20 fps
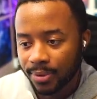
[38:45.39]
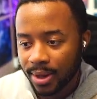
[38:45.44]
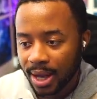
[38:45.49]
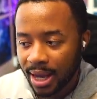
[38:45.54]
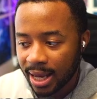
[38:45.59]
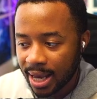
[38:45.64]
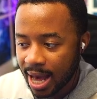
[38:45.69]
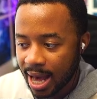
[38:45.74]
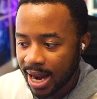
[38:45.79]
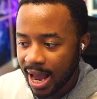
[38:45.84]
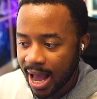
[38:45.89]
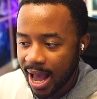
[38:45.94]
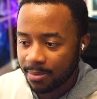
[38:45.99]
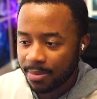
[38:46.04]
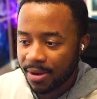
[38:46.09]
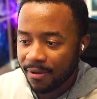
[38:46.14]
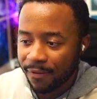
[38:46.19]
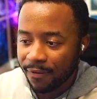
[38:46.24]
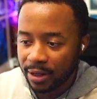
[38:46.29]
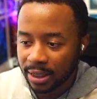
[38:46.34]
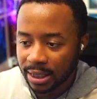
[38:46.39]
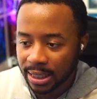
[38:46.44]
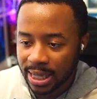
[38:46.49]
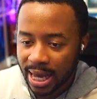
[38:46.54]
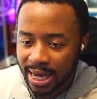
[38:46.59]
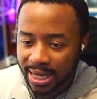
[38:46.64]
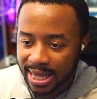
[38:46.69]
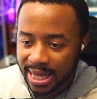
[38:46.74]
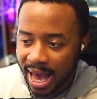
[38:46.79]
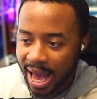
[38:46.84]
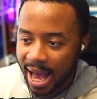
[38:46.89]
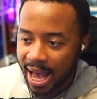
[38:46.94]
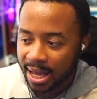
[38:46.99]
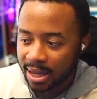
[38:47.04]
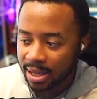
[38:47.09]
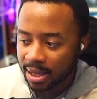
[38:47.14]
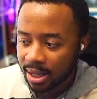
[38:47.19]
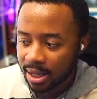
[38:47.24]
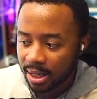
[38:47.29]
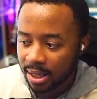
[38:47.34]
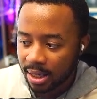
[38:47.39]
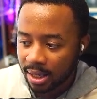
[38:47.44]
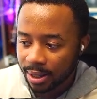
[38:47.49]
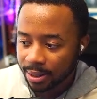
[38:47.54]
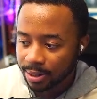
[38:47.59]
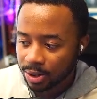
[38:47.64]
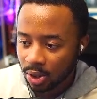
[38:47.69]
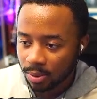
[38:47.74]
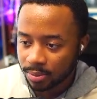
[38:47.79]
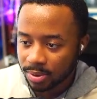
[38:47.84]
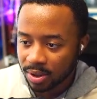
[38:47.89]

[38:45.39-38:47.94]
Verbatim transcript: It kind of had me feeling like that in terms